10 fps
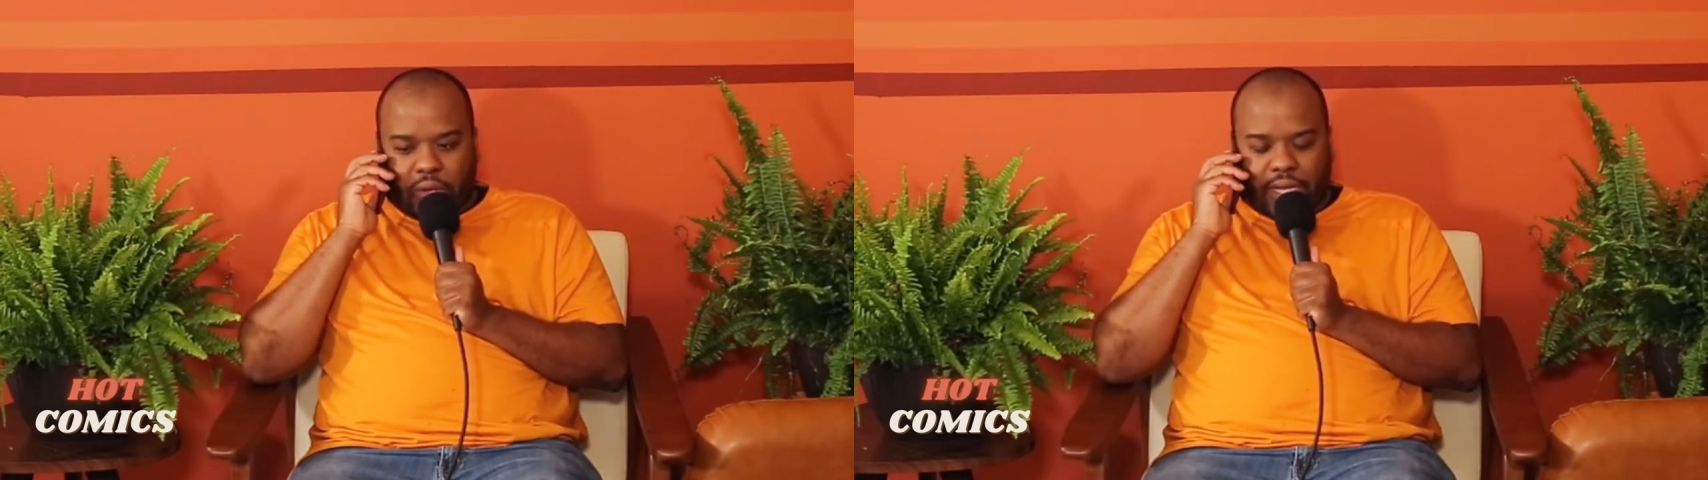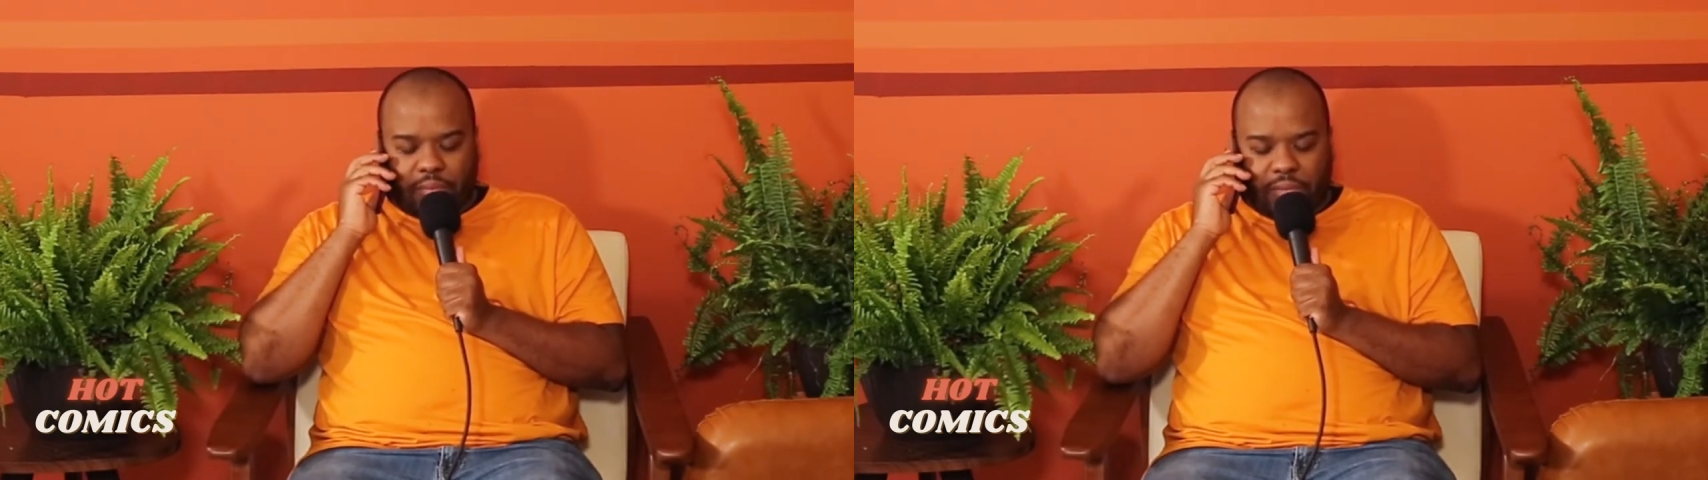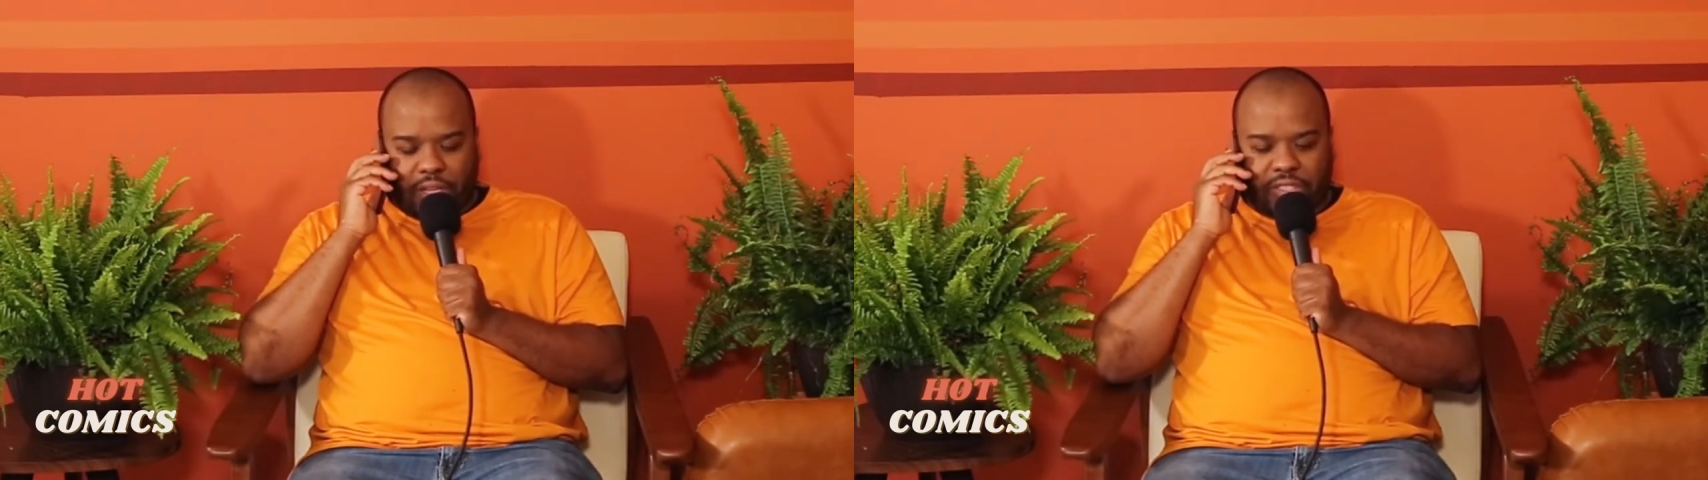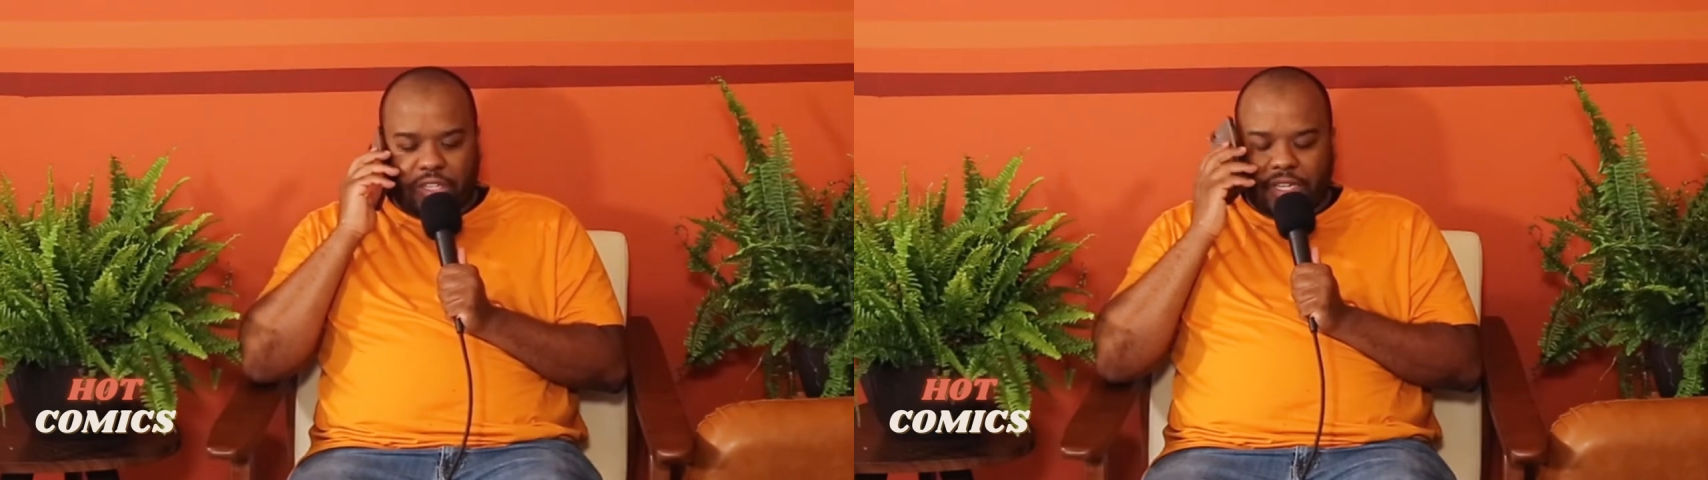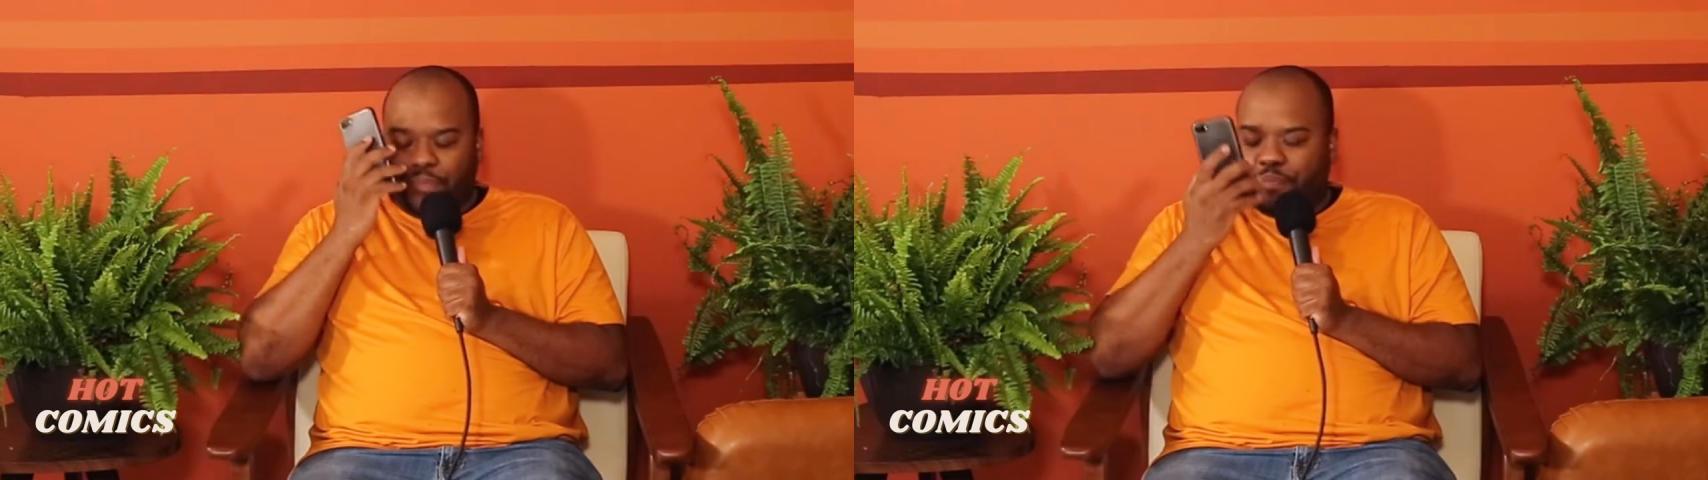Okay. I'll
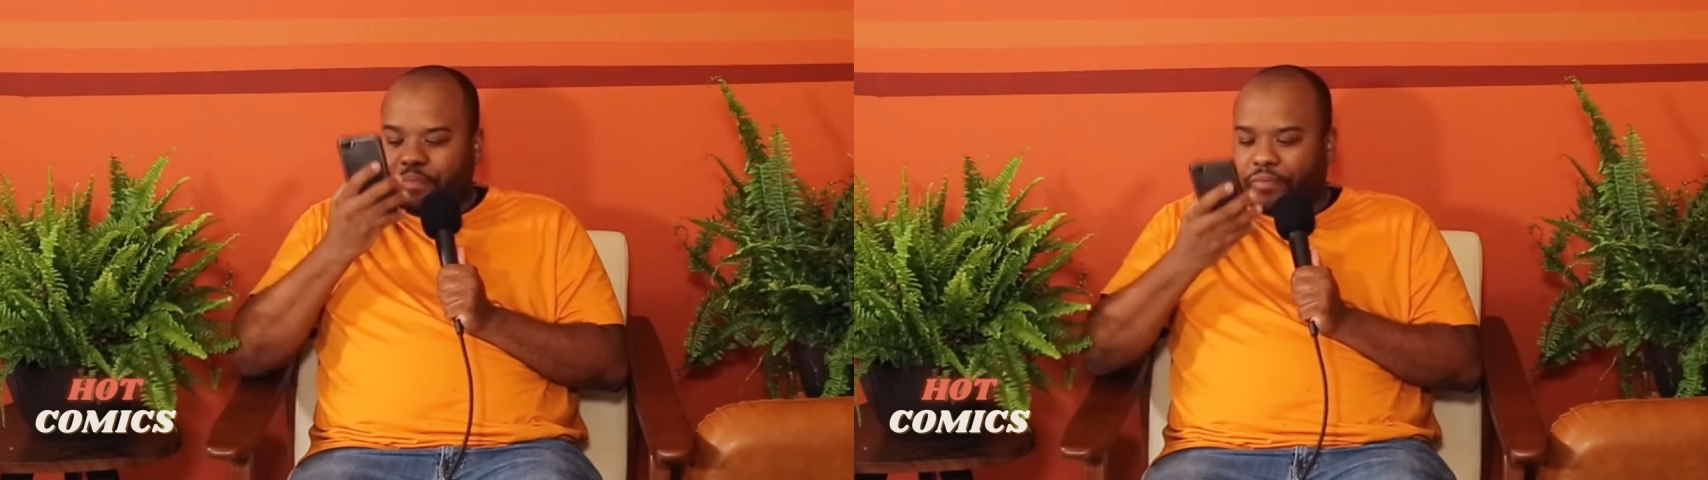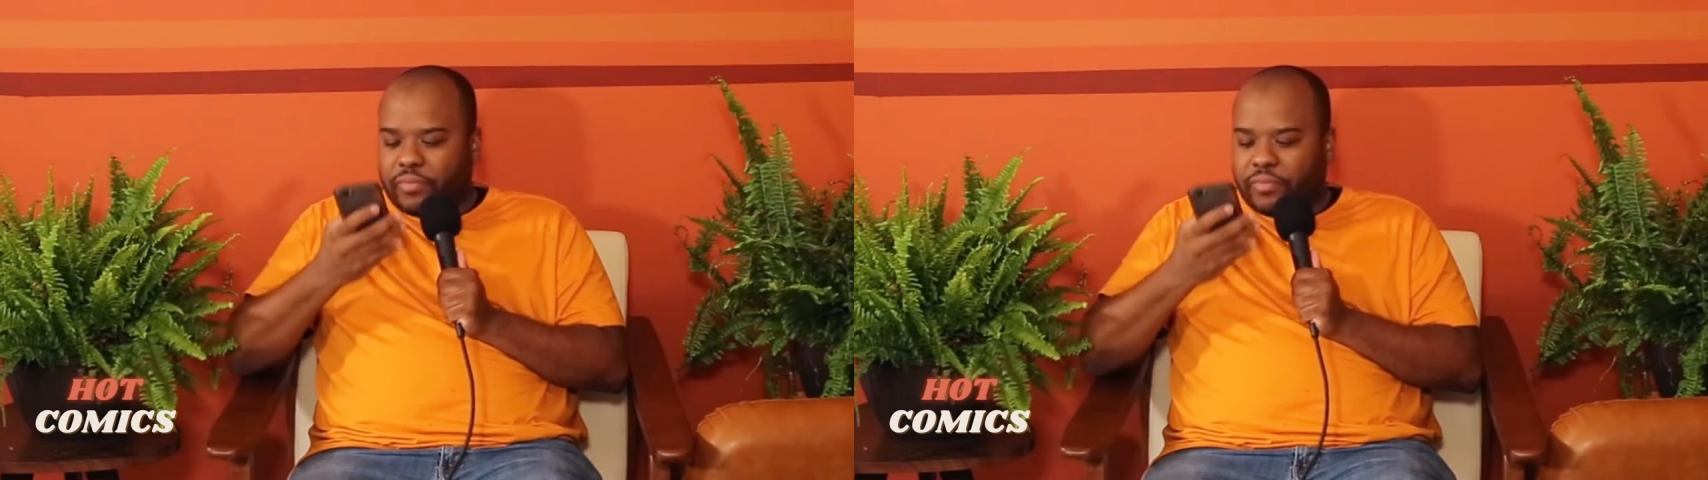see you tonight.